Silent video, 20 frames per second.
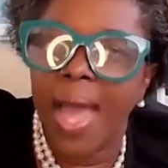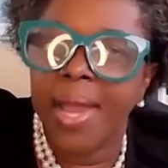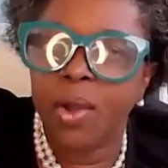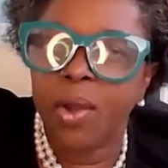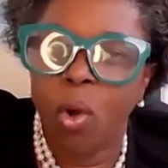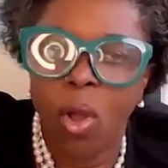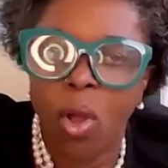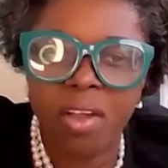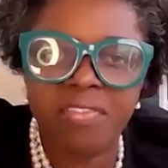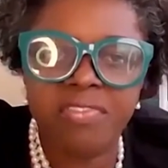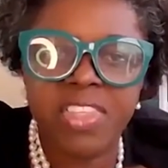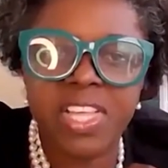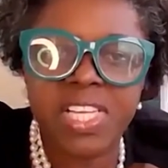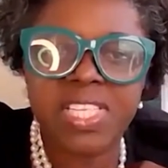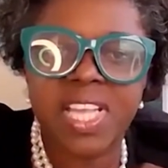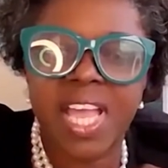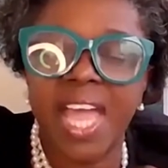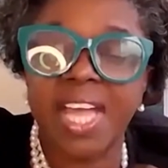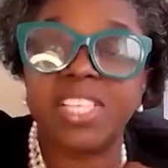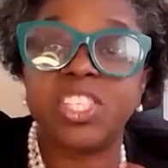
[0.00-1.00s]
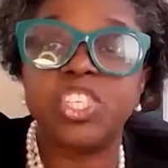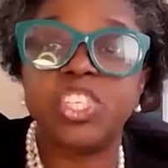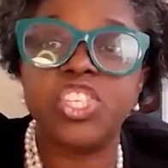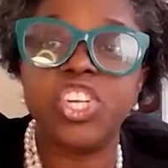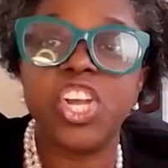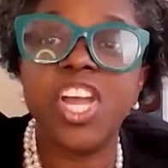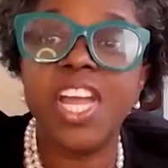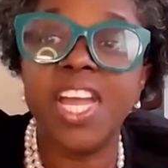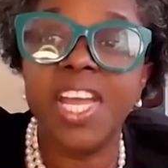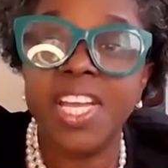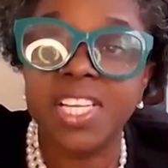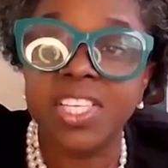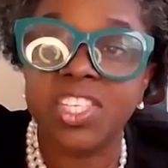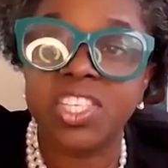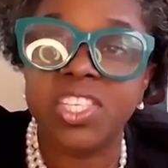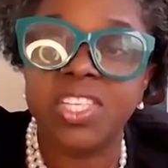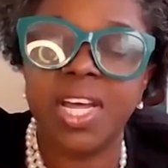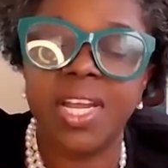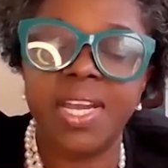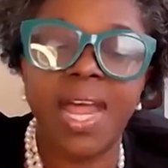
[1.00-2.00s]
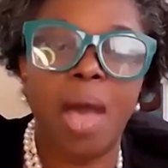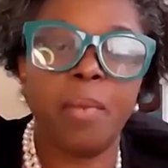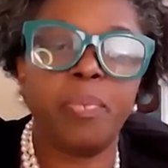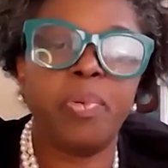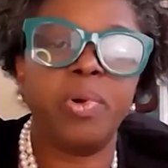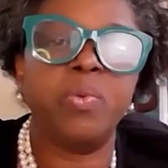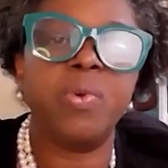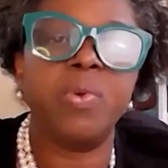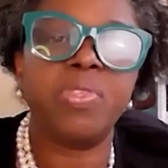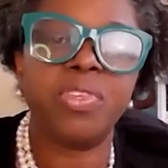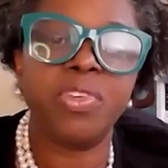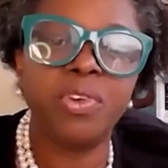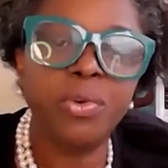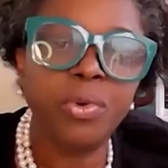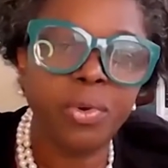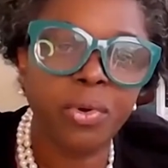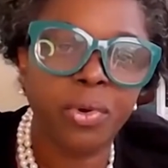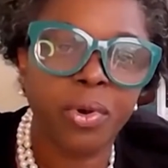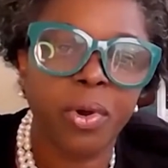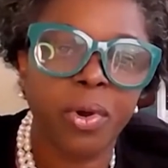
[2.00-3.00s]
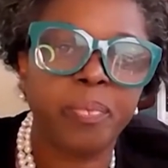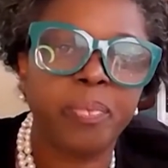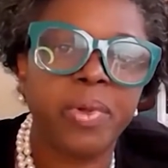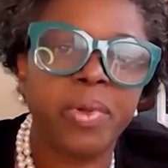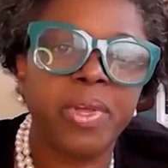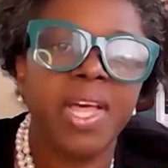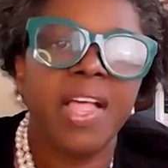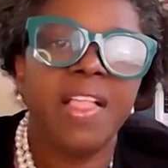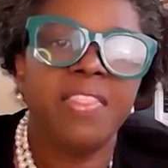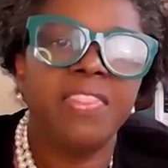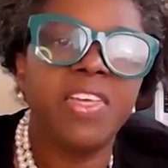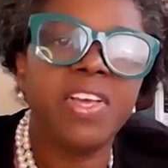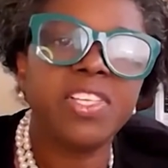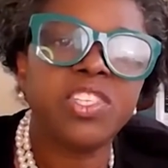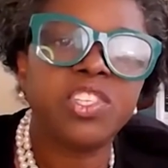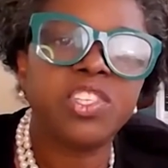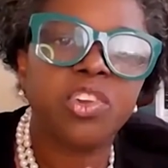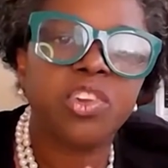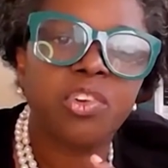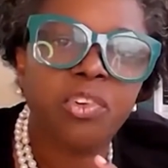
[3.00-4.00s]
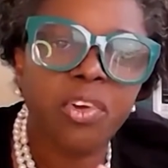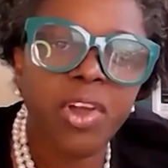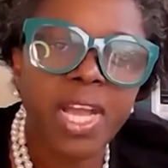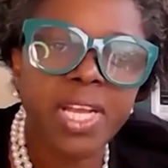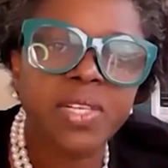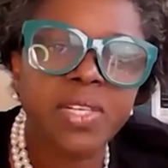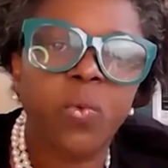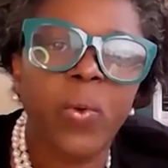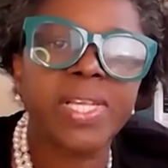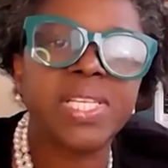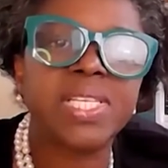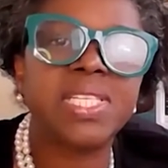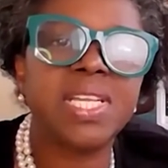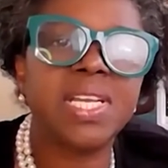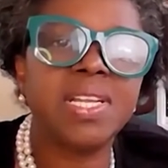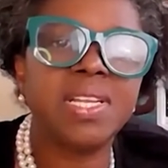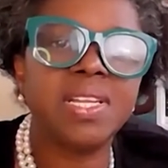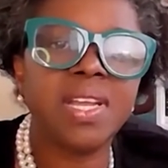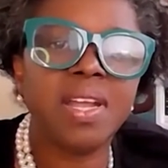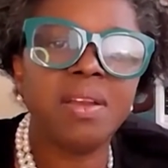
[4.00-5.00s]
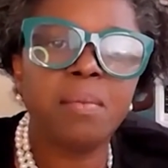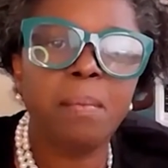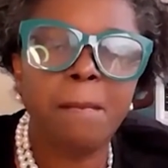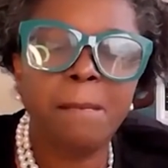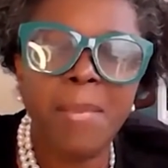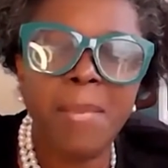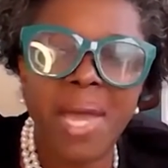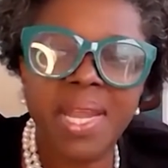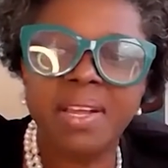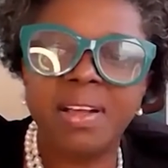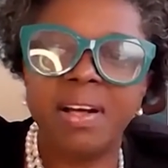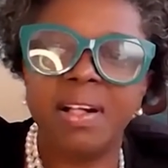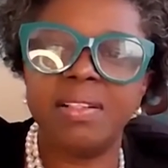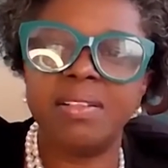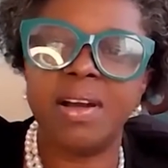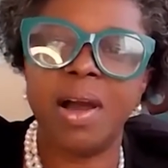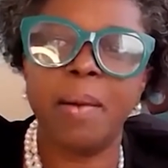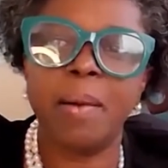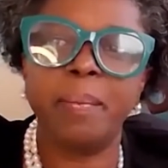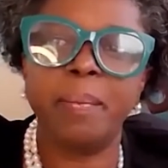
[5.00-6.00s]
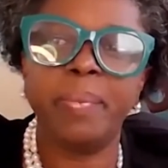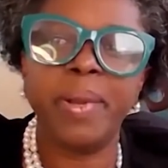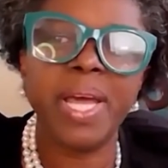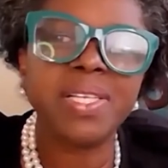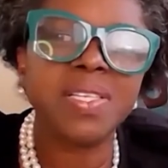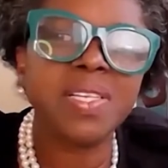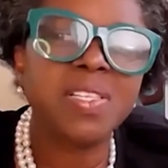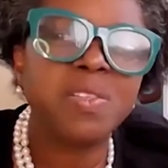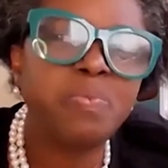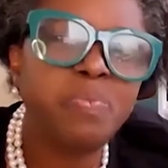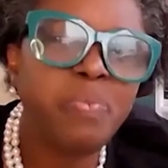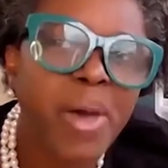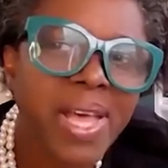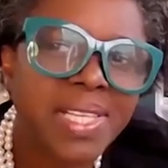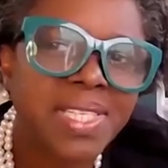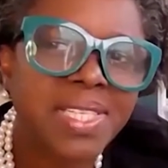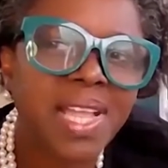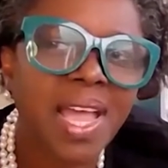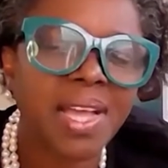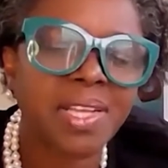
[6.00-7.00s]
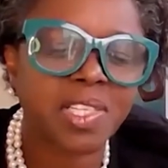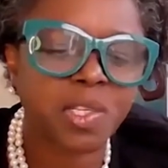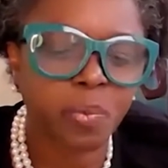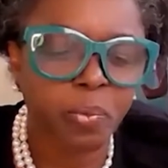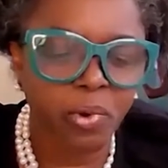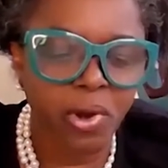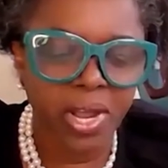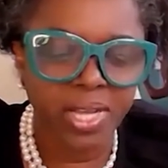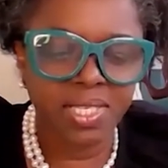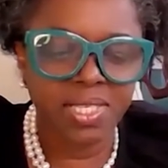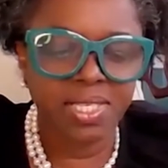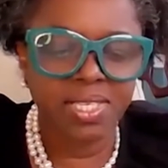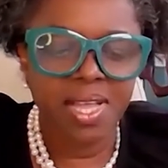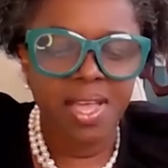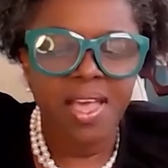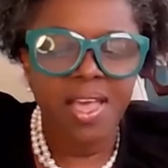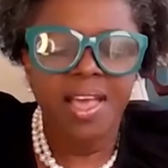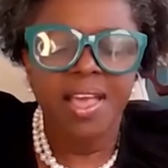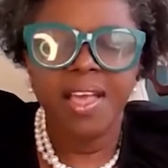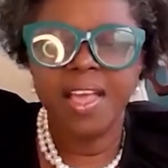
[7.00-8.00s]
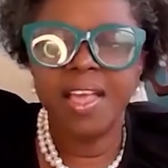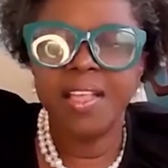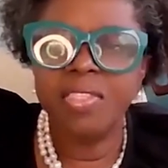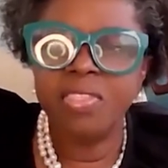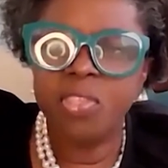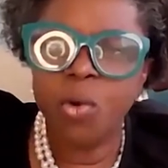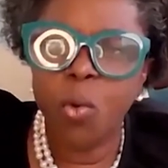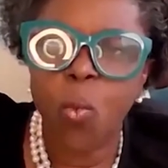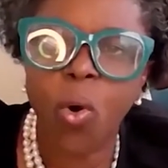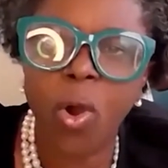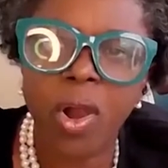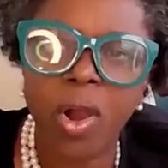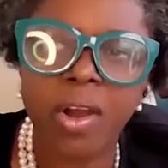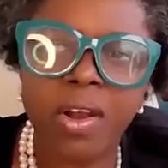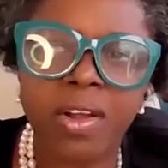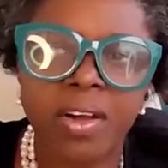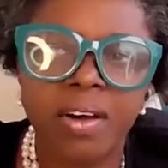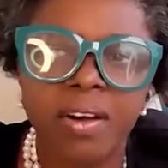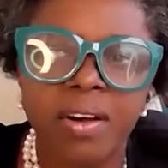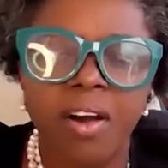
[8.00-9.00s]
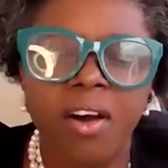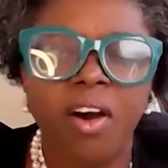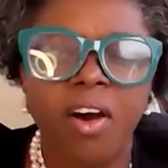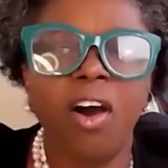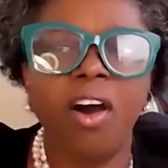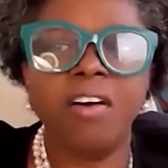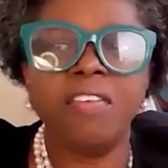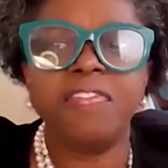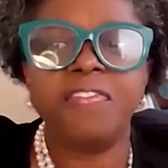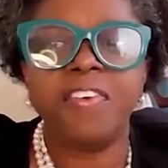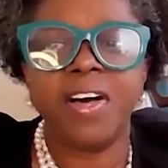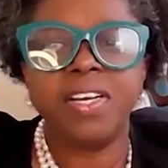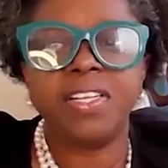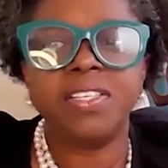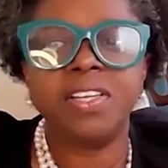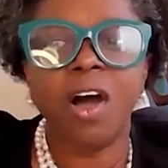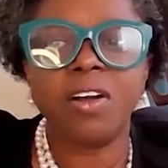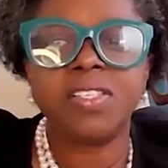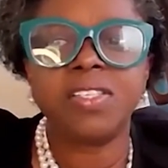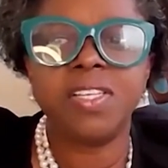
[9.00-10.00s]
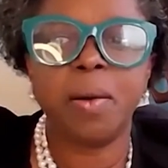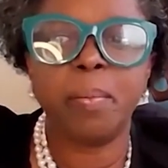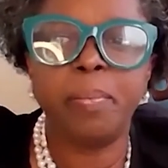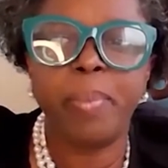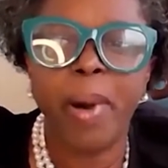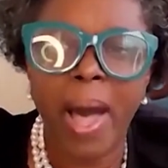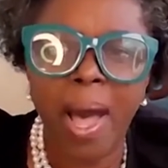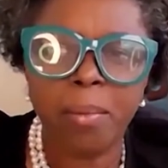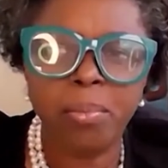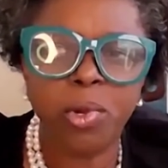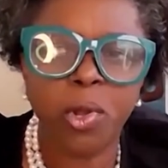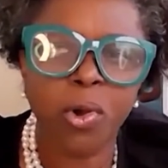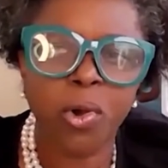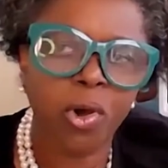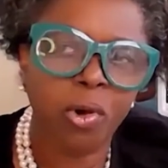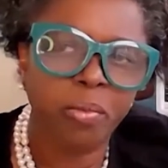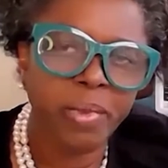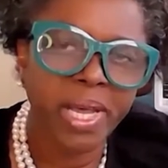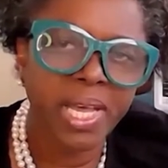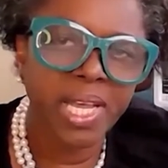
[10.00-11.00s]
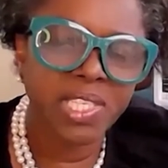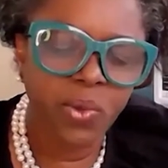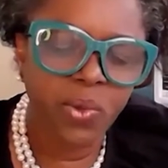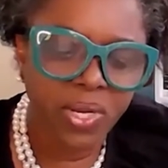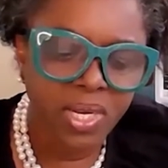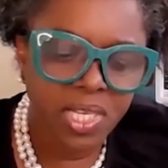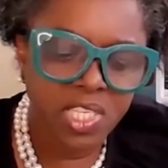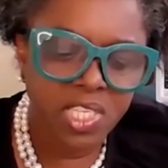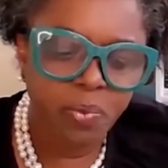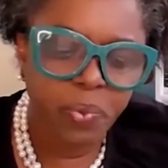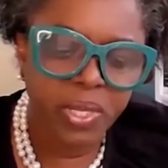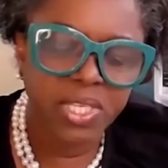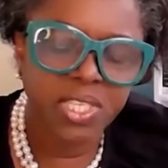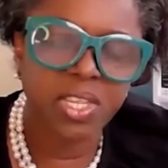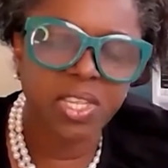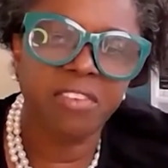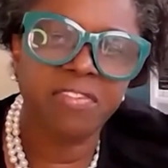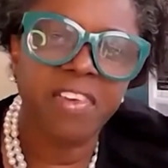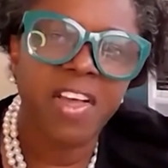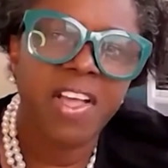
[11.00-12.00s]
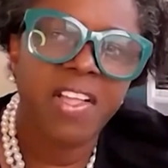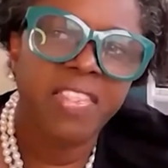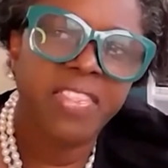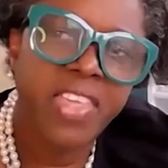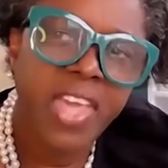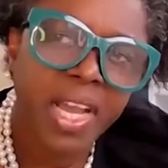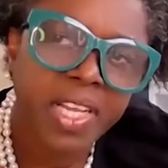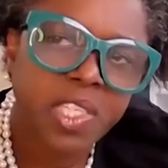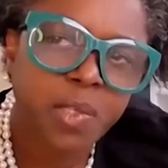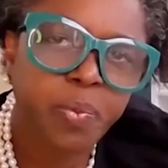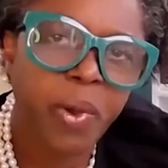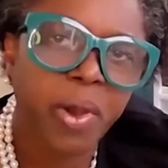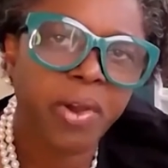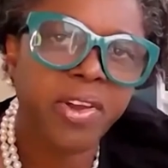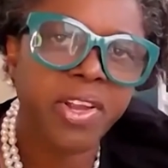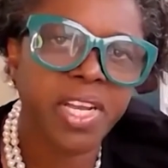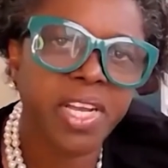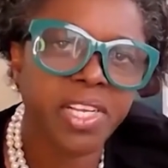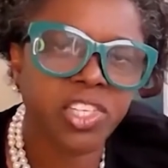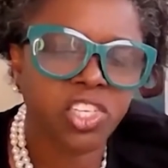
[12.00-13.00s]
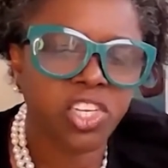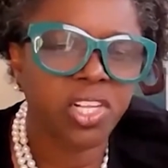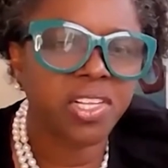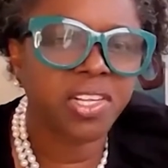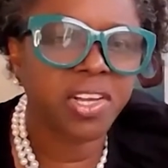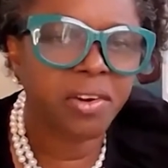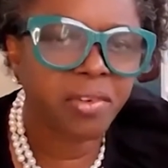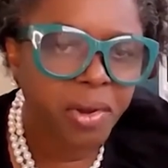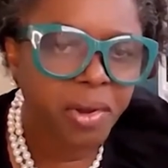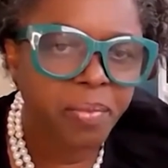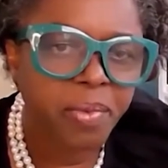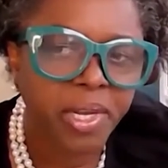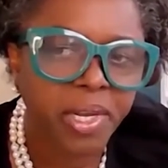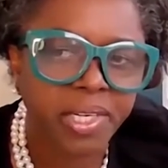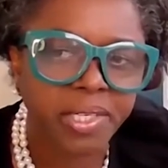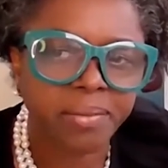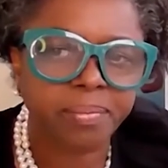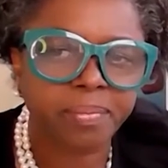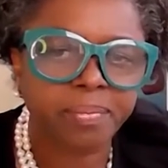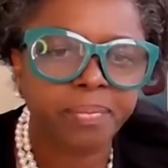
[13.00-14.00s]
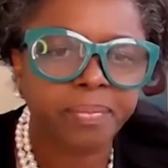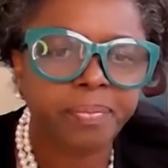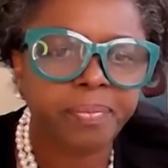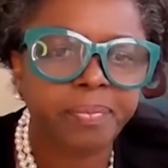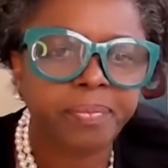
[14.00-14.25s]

and all of this exchange that happened with Europe. This great West Indian medical complex is best expressed in the work of Dr. Pablo Gomez when he speaks of the experiential Caribbean.